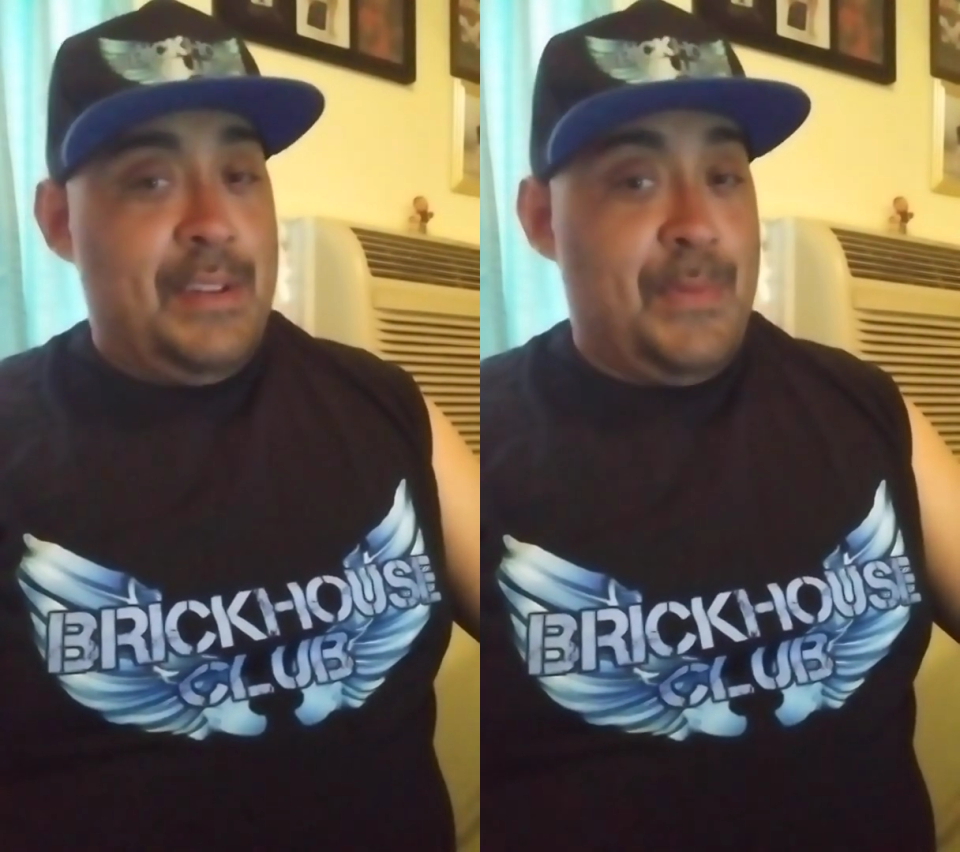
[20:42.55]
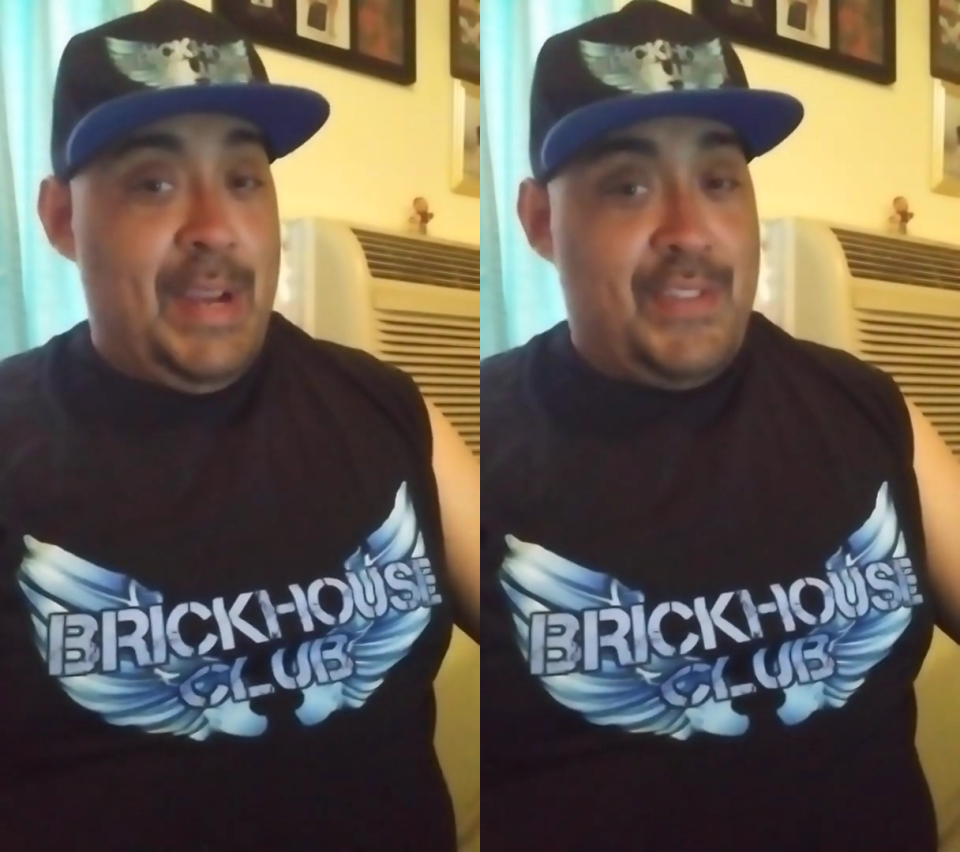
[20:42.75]

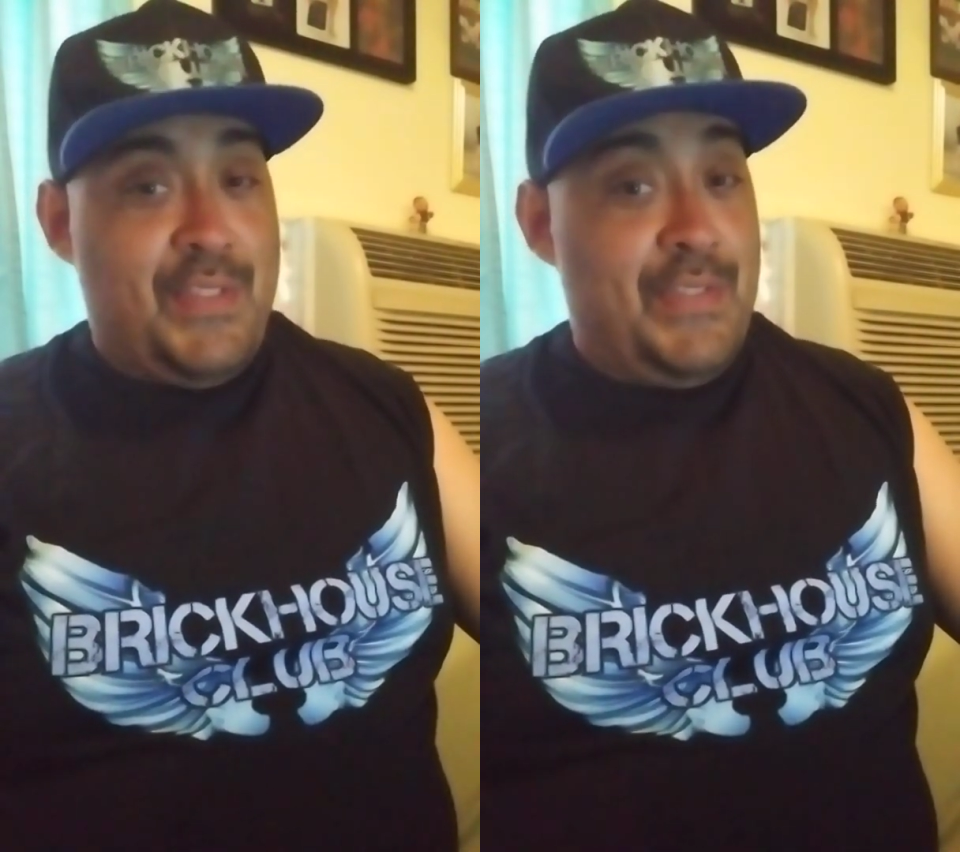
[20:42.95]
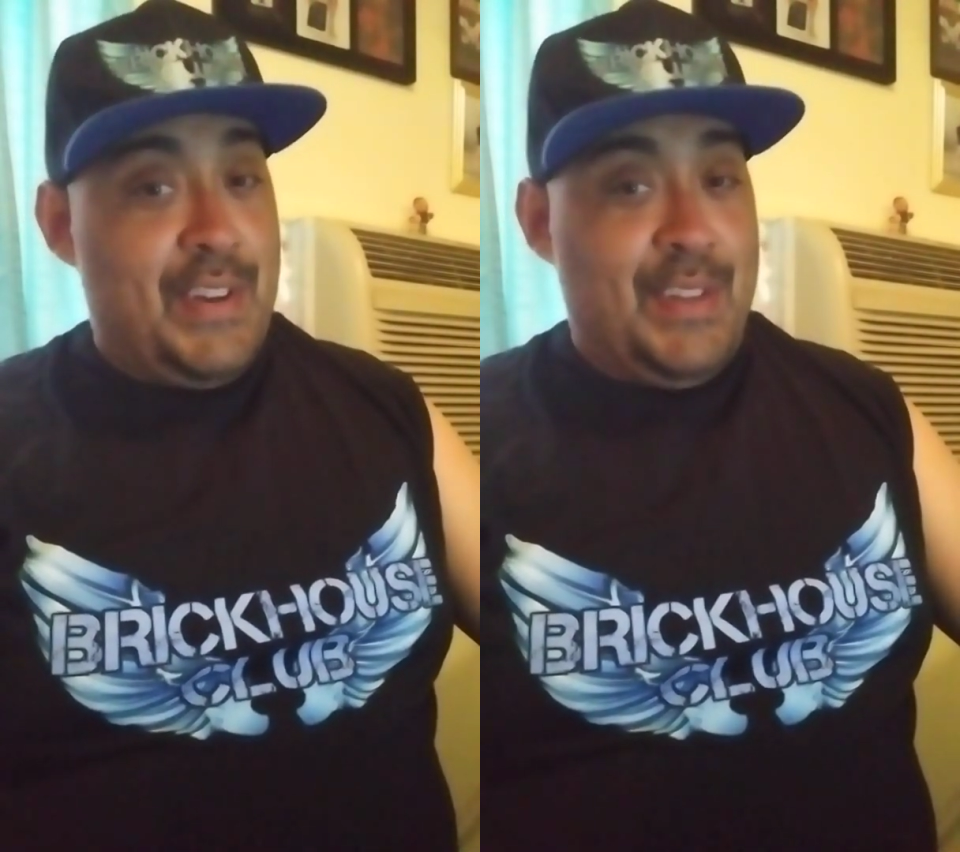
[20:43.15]
his waist
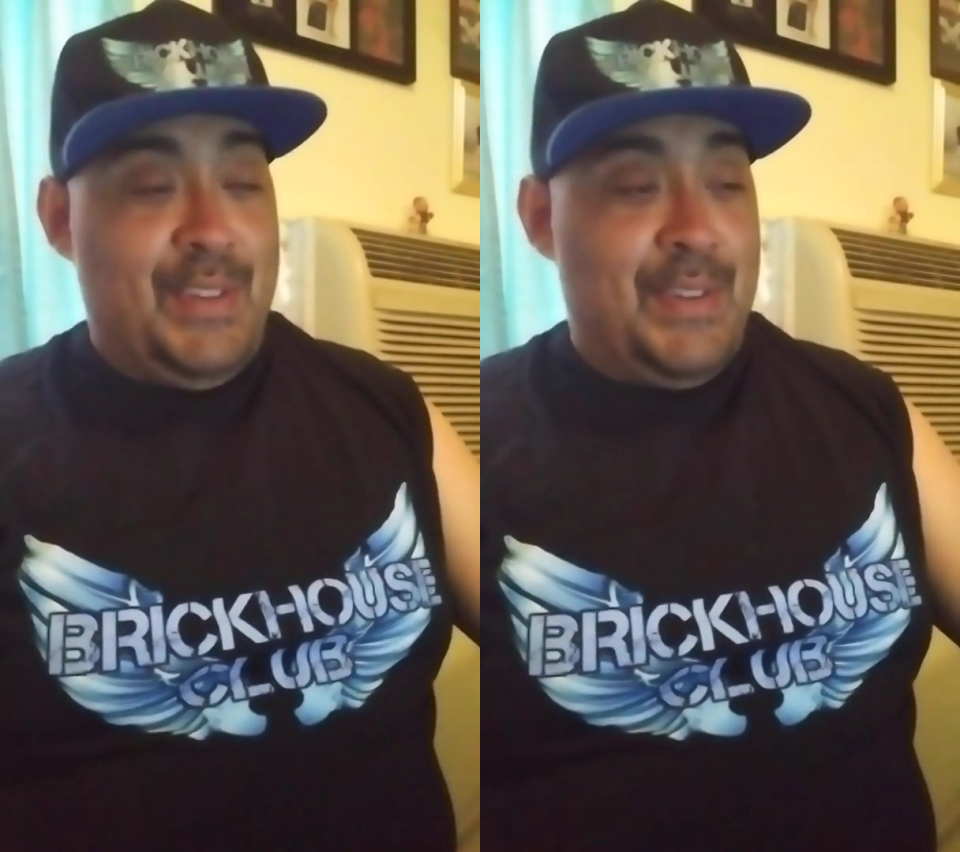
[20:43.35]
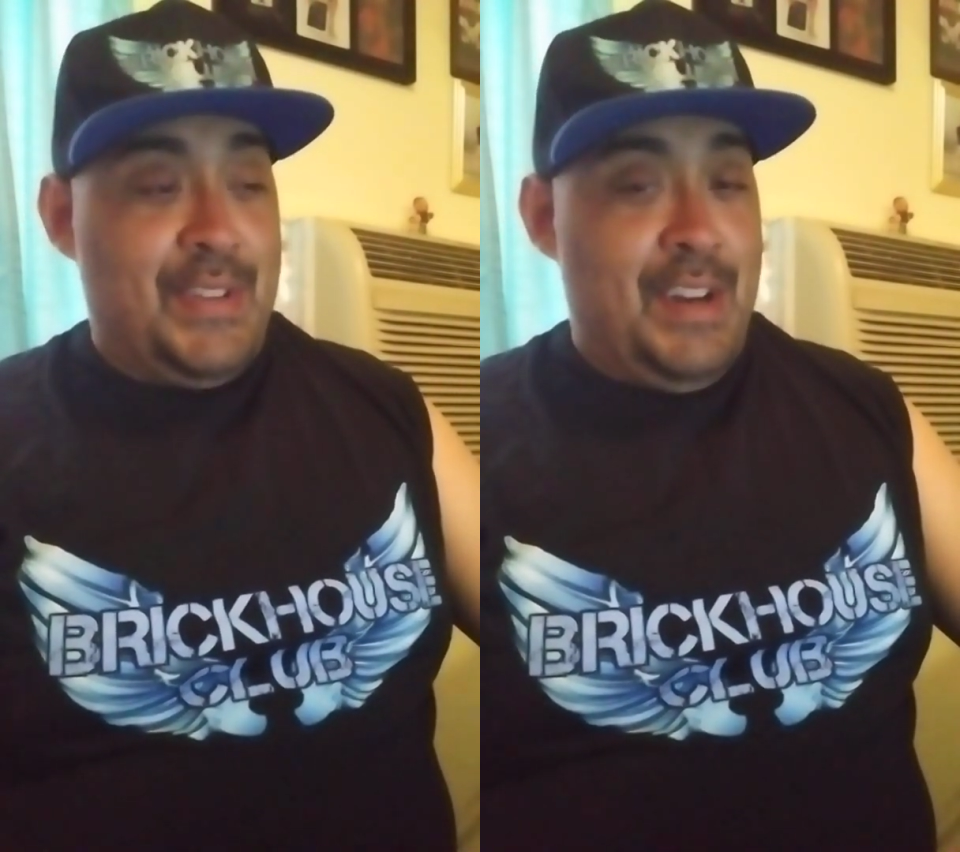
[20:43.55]
for a very
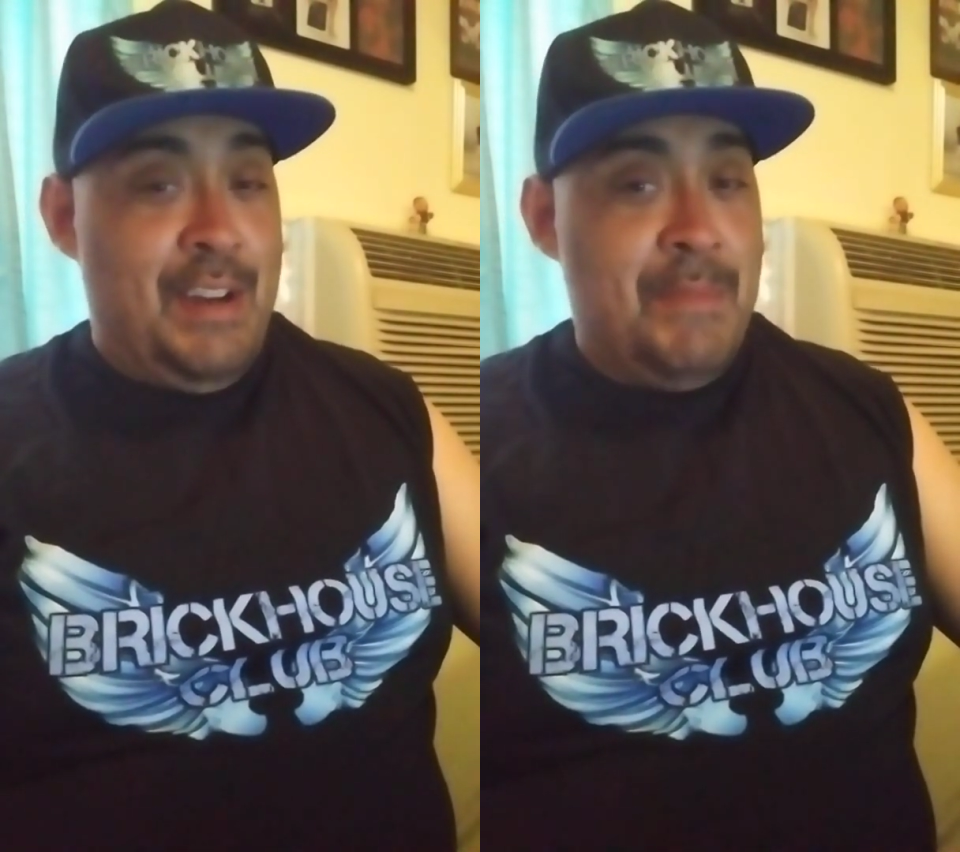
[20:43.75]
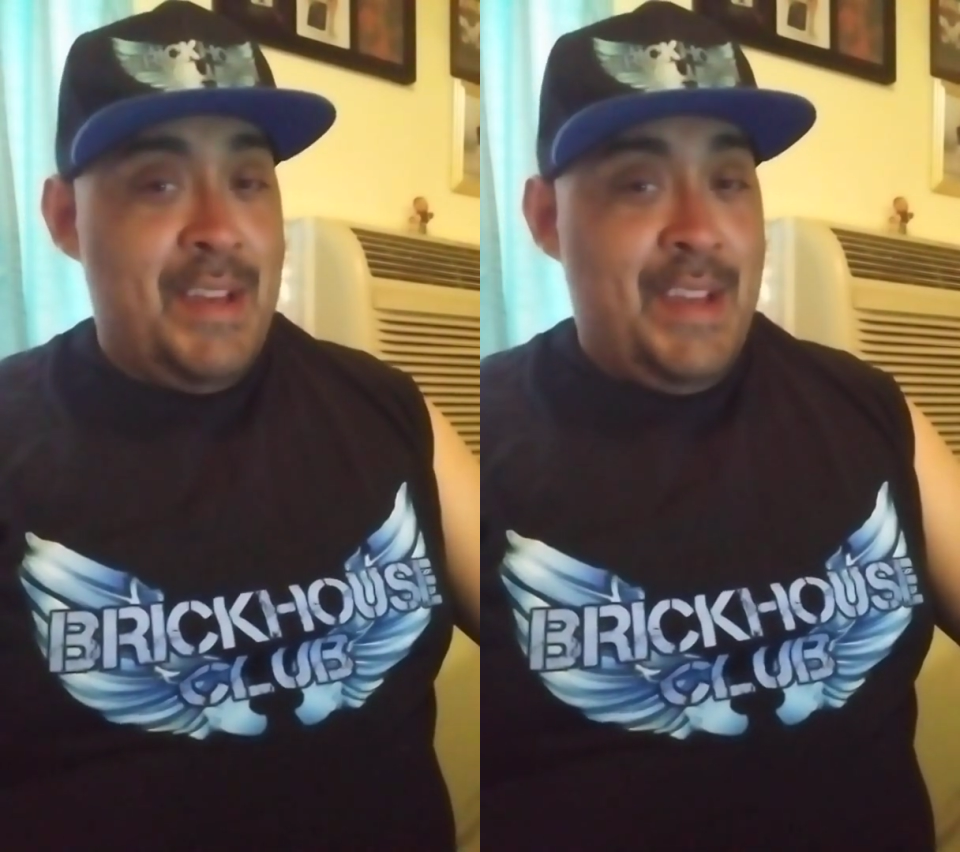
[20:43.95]
long
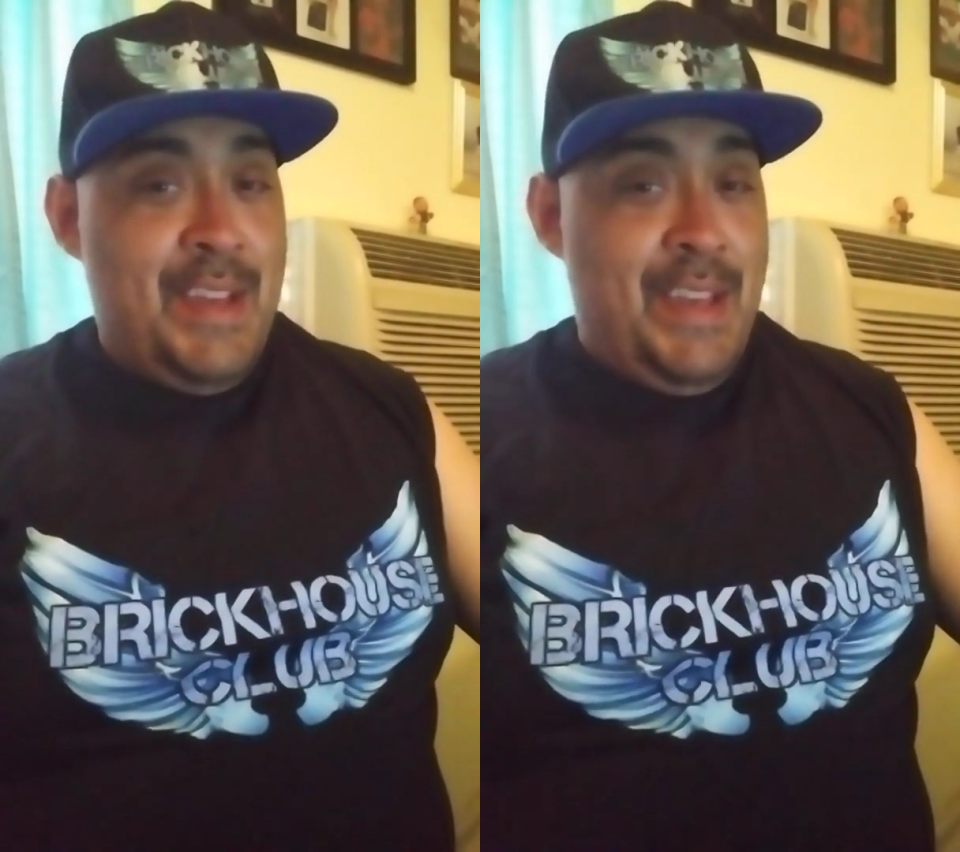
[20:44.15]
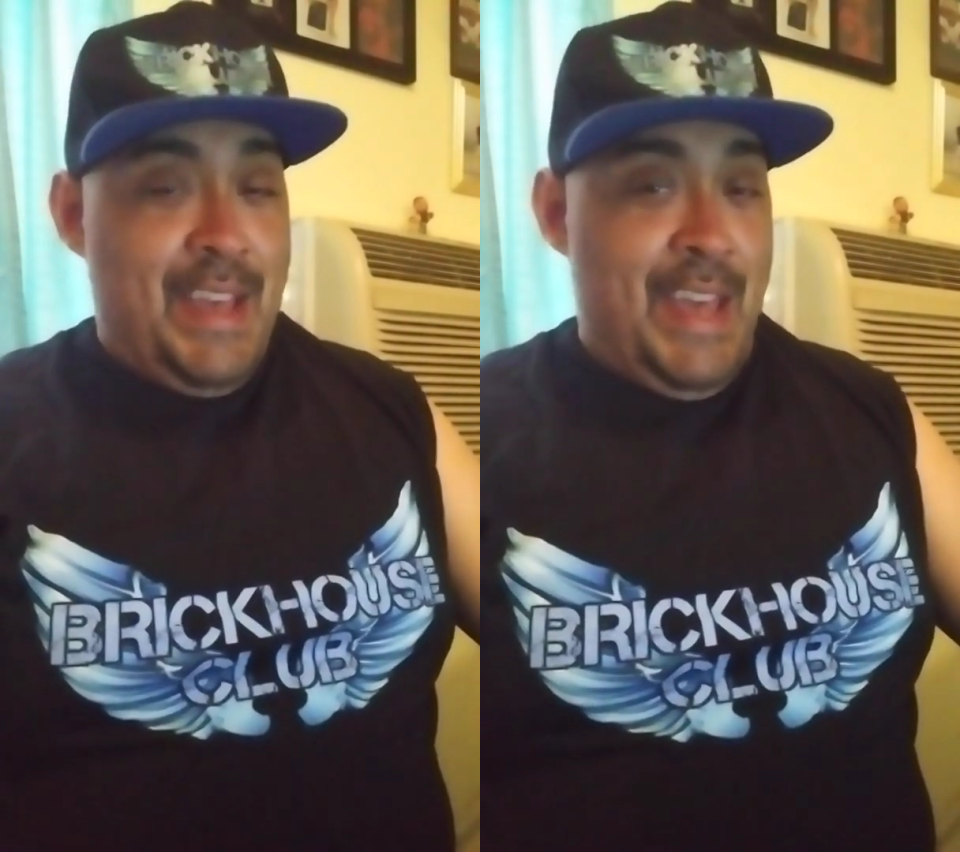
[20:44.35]
time,